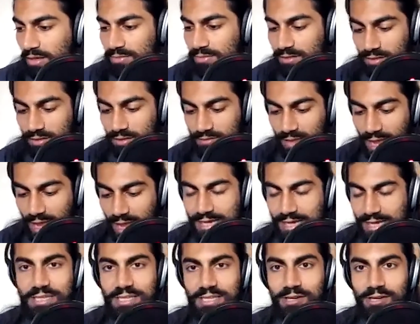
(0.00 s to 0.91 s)
this
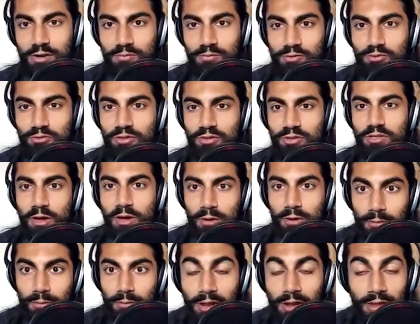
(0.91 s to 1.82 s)
idea of using
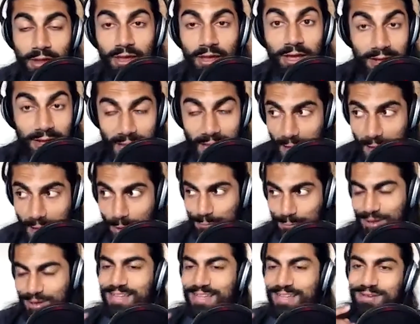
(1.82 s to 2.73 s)
cutlery.
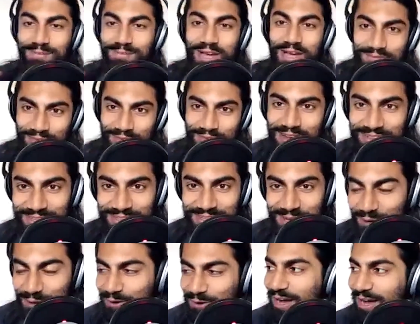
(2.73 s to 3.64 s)
Now, my friends
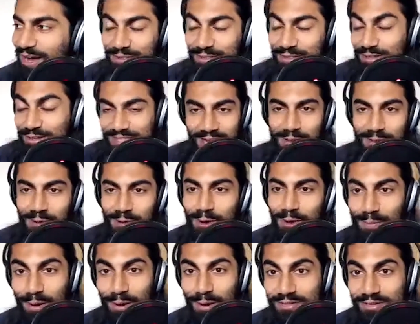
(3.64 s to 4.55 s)
know, and they'll tell you
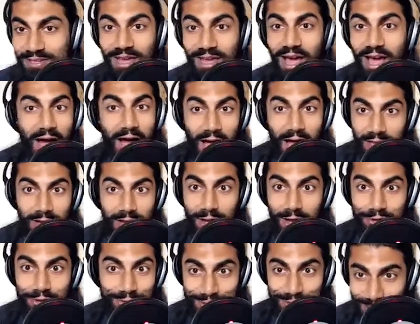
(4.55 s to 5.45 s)
all about it. I
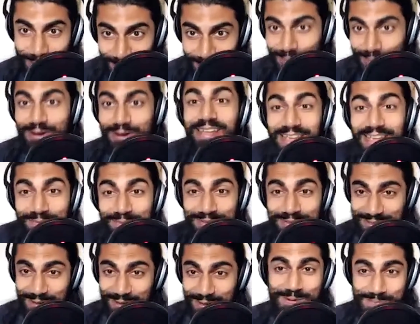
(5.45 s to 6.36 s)
can't use cutlery.
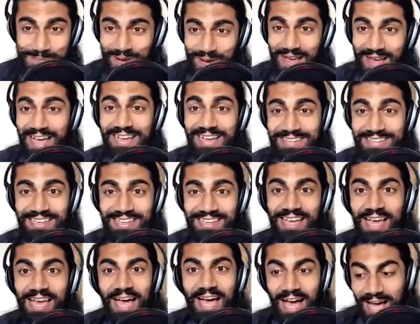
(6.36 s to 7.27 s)
I'm so bad.
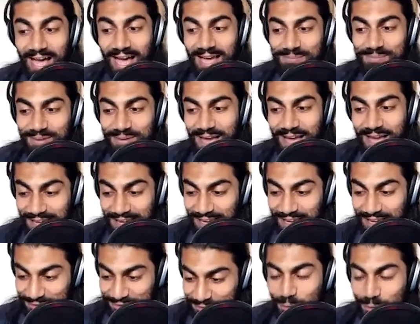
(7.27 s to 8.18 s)

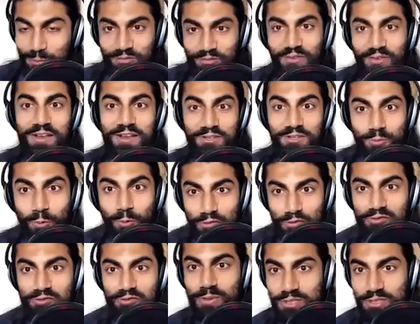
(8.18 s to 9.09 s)
And it's so funny to
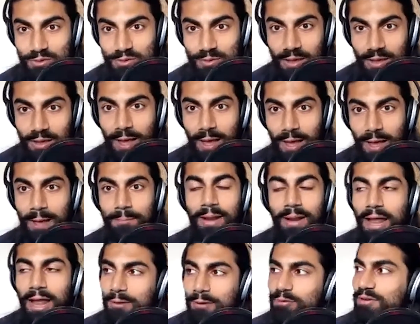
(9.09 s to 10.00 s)
watch me do it.
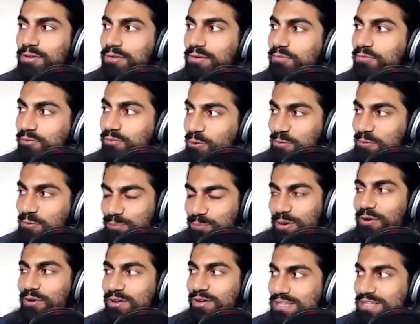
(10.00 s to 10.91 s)
And I would, for a
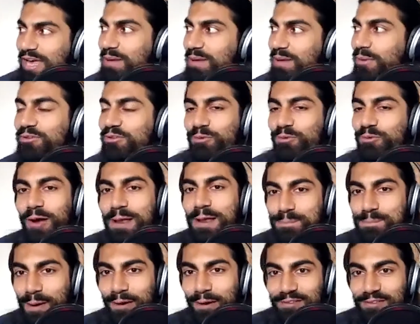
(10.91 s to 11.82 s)
period of time, I was quite
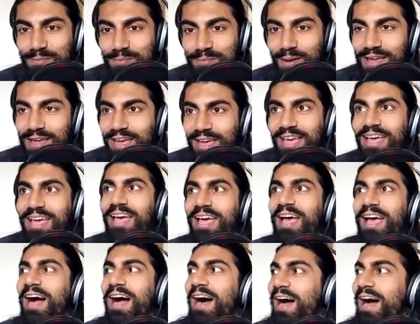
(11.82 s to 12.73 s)
embarrassed by it.
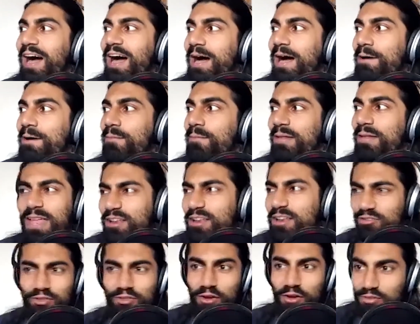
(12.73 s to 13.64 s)
And then
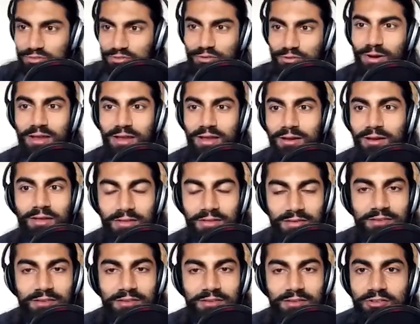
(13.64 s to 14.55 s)
I just thought, screw it.
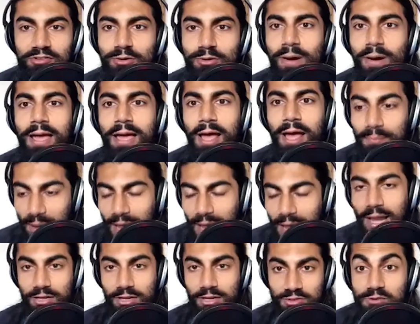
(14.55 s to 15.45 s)
This is just who I am.
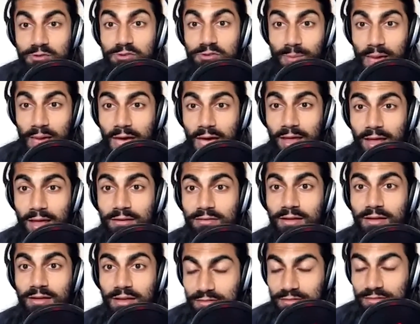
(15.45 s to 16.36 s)
I like to use my
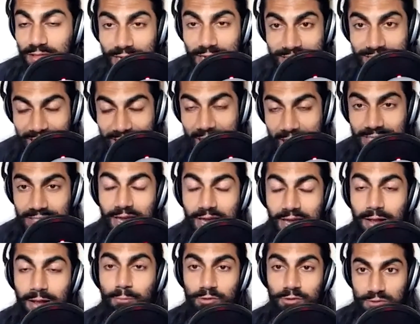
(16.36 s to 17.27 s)
hands. It's that
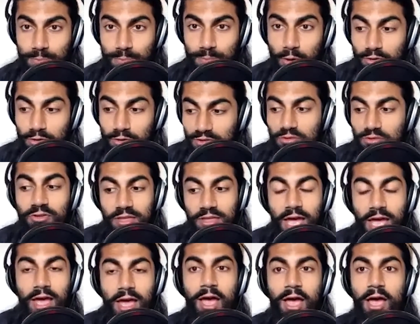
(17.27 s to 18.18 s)
tactile response that you
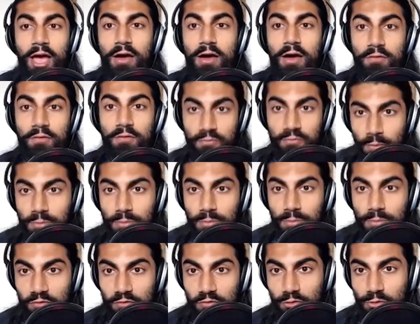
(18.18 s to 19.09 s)
get from the
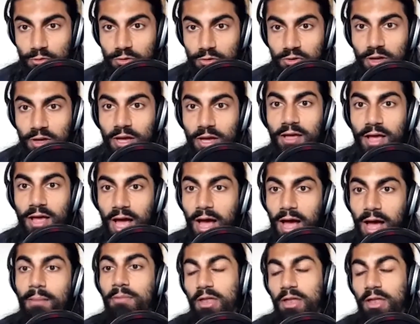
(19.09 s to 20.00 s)
food.
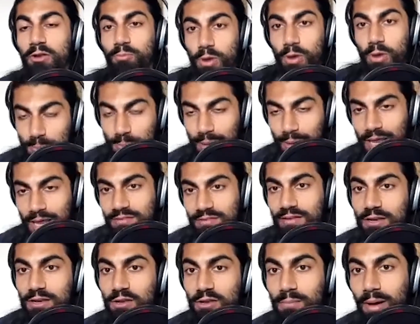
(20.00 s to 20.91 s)
And then when you
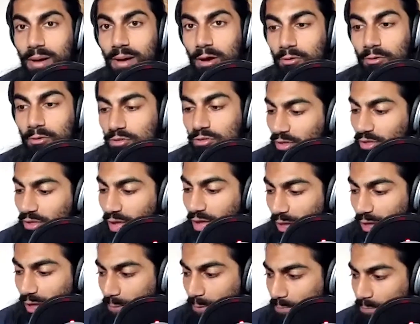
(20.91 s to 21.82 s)
place it in your mouth,
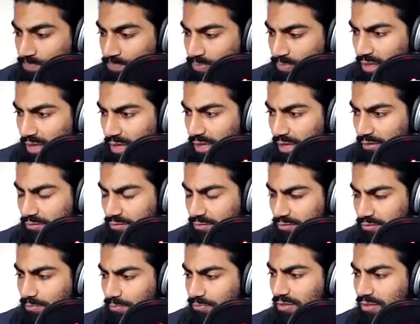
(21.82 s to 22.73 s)
it's
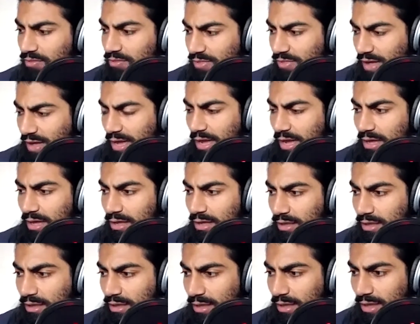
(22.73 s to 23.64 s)
something that,
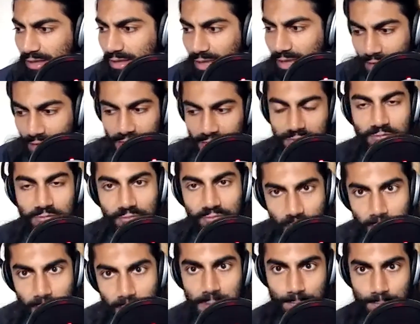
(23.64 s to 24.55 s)
again, it's
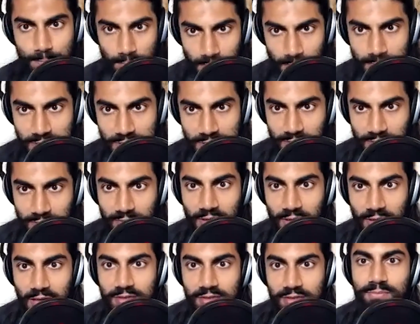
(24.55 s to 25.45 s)
very primitive.
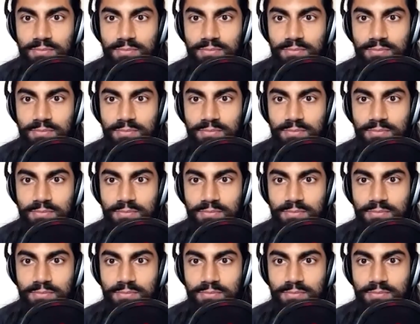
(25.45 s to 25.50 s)
It's